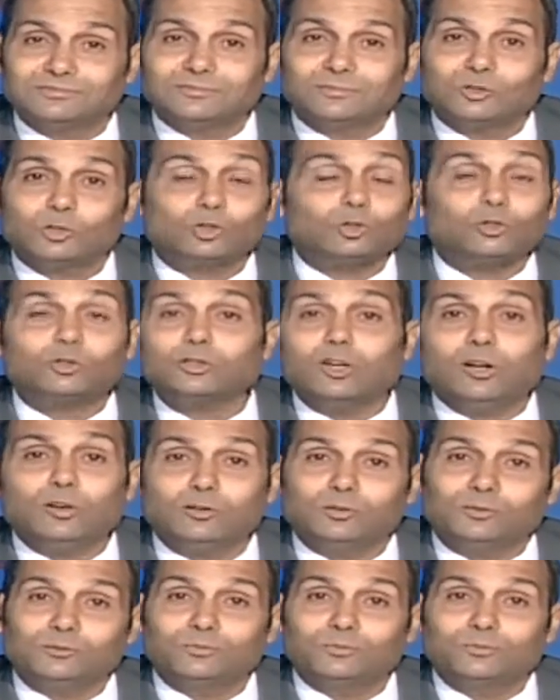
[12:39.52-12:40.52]
Sure
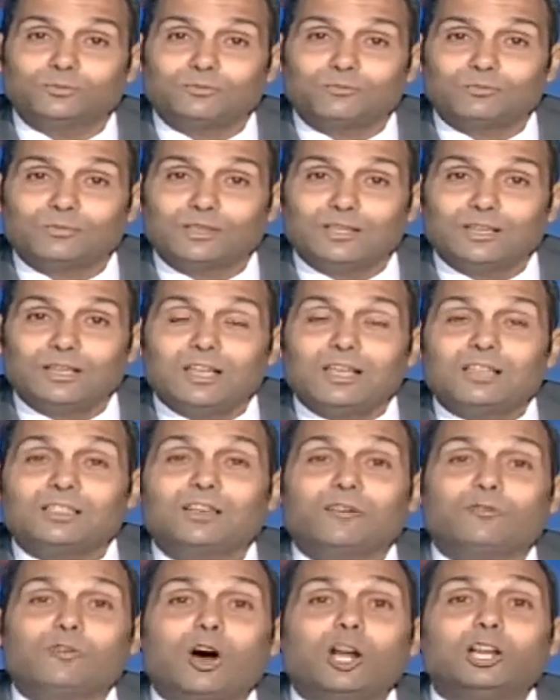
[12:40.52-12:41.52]
no.
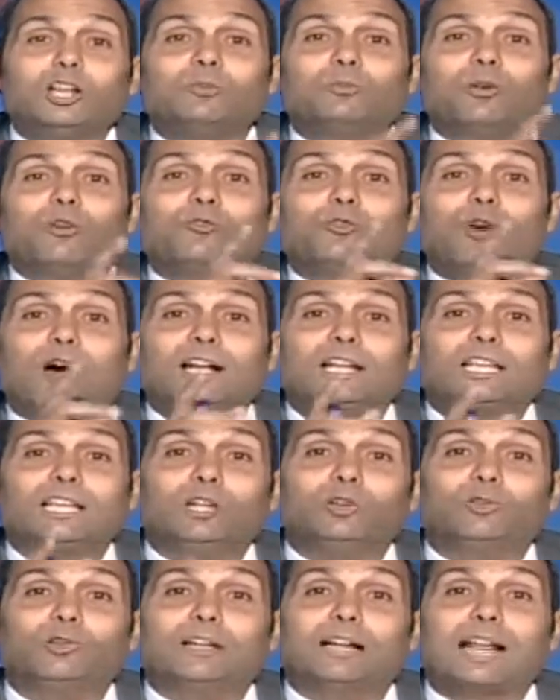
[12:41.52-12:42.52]
The volume of 1
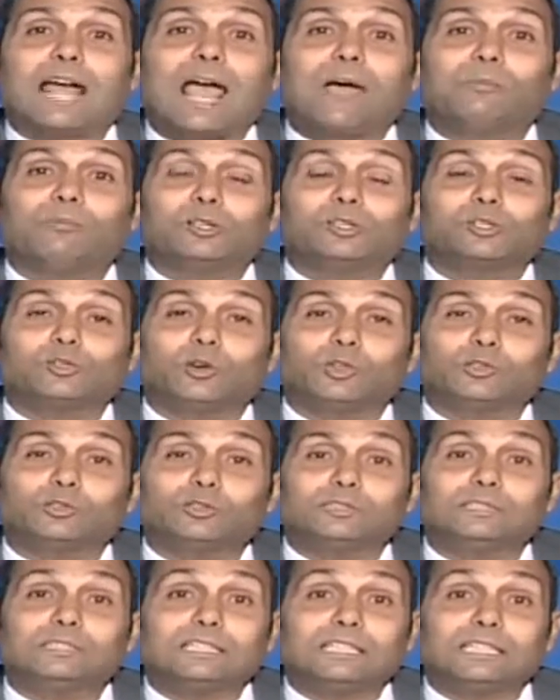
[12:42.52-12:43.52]
kilogram of
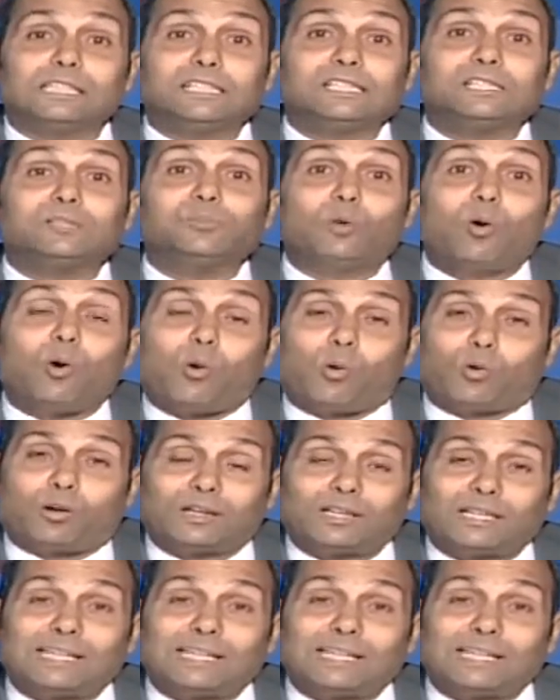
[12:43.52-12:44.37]
cotton is more.